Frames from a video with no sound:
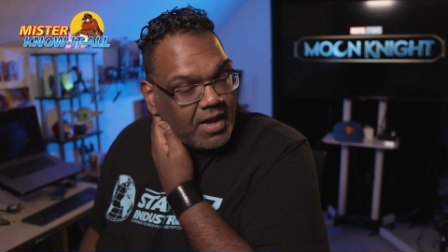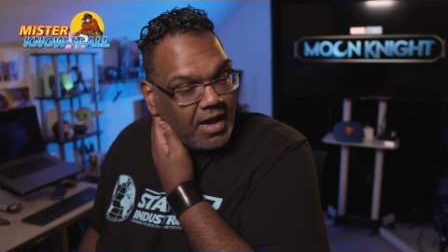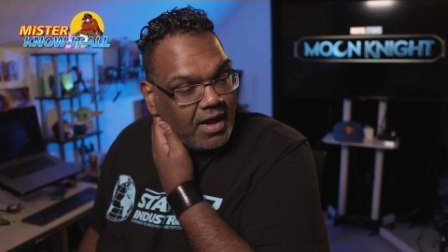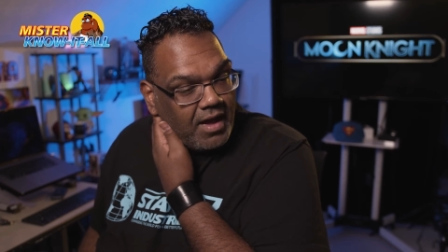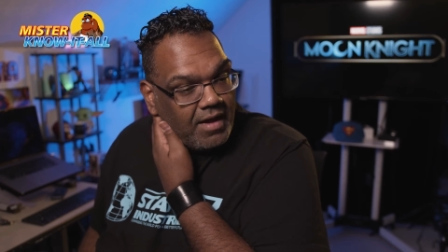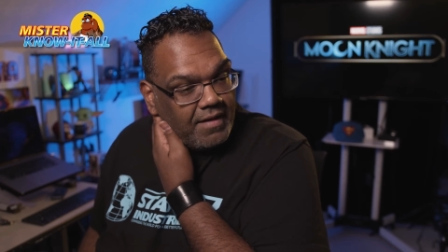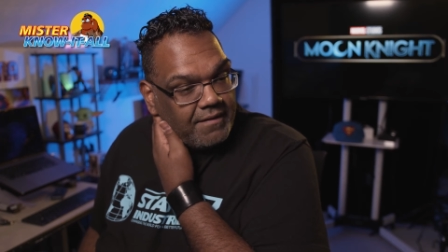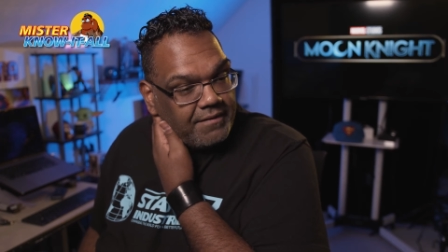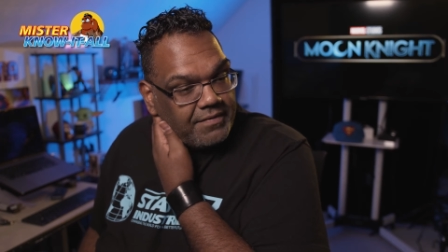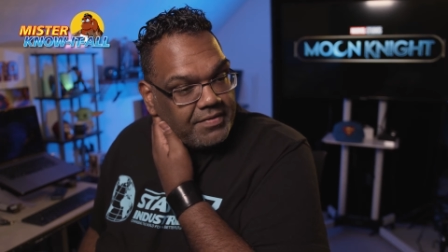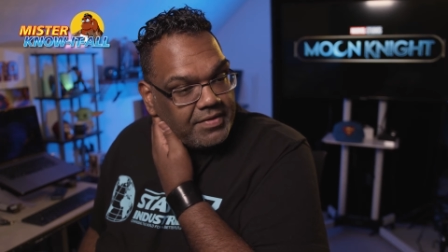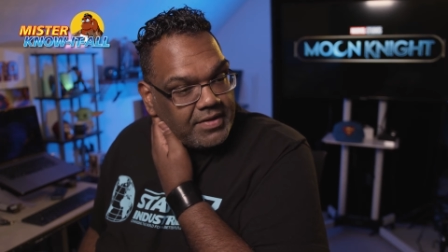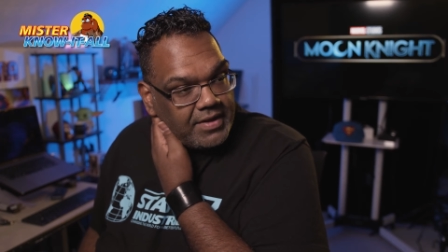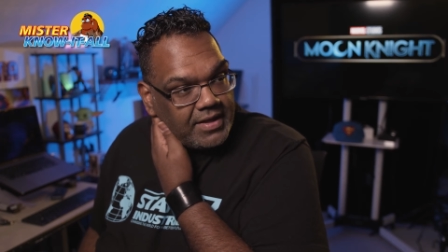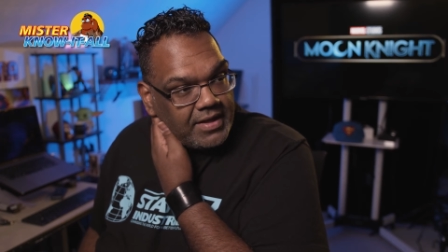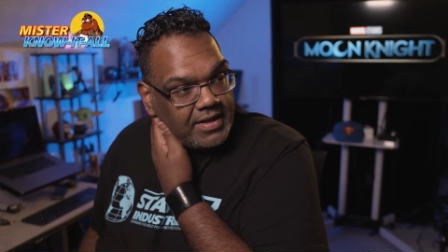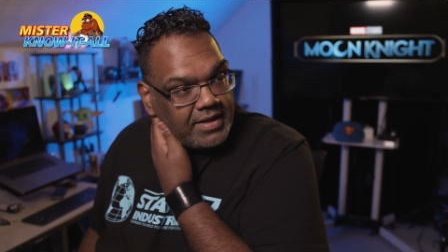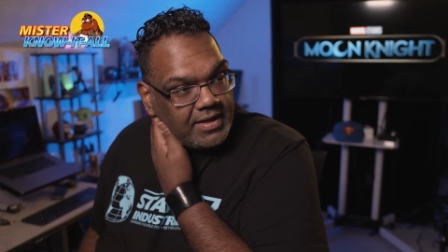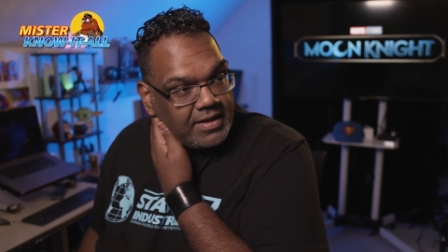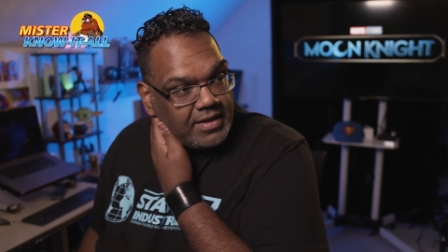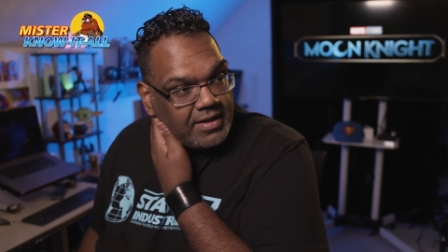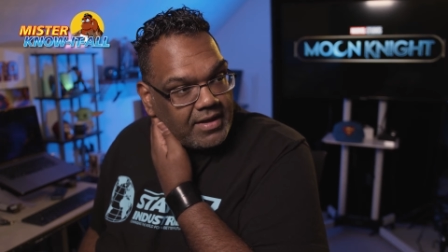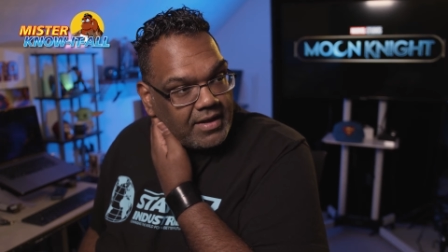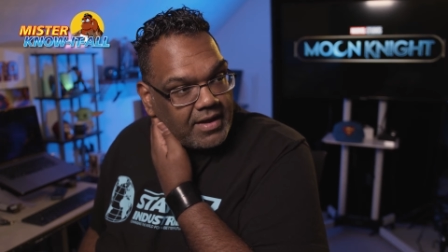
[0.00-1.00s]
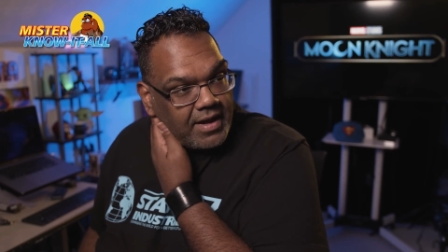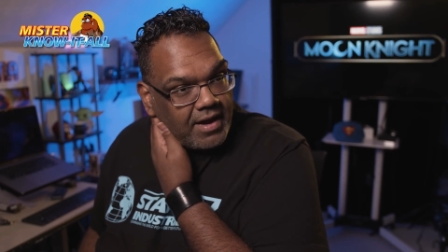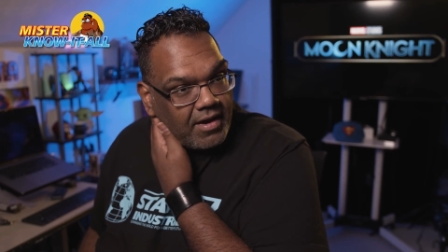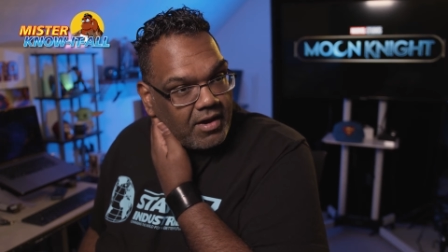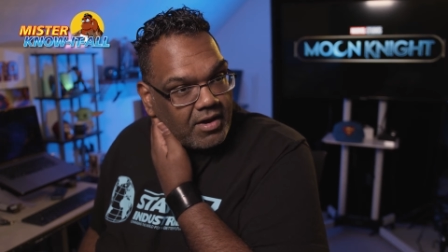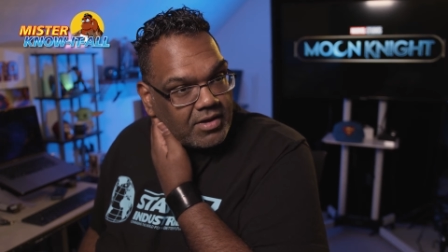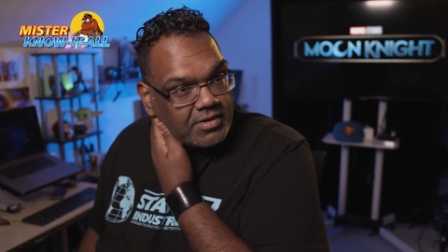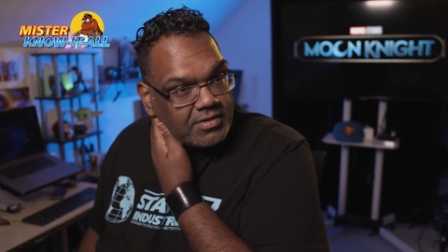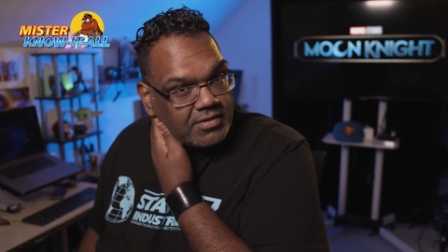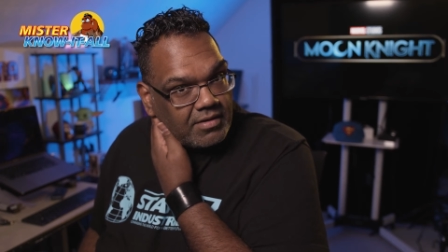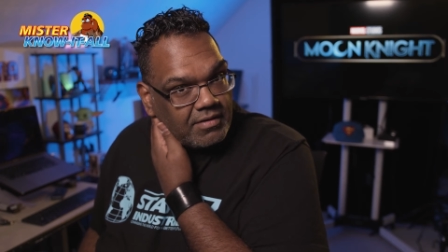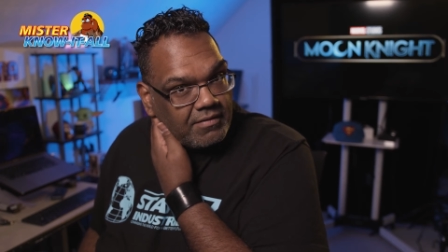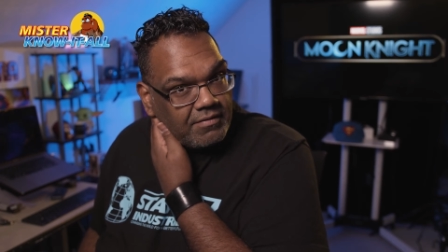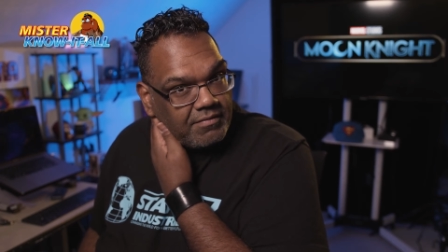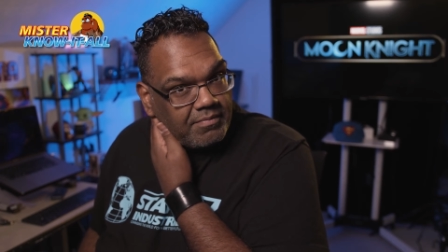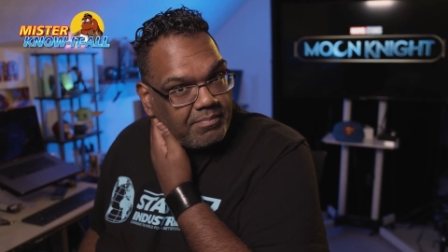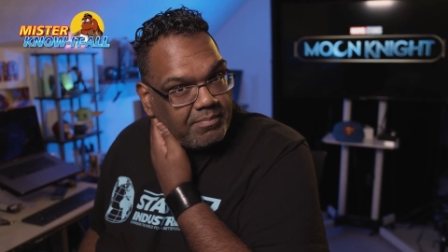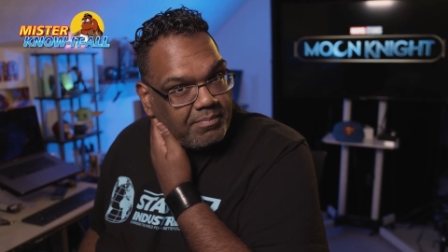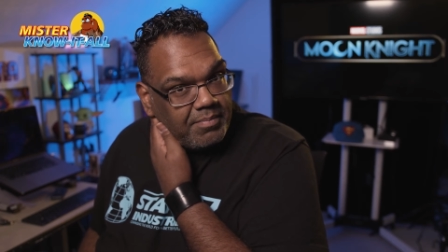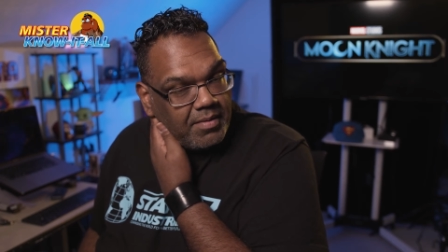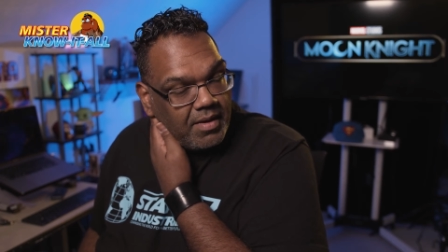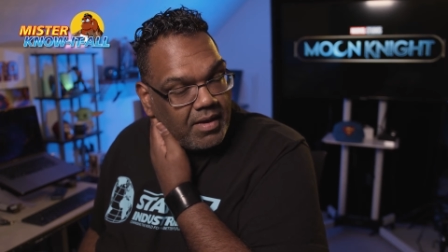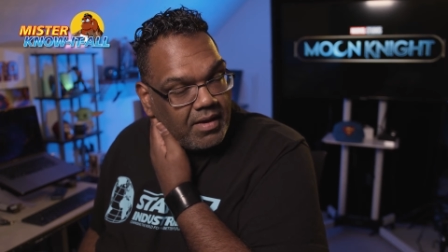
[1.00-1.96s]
of the character of,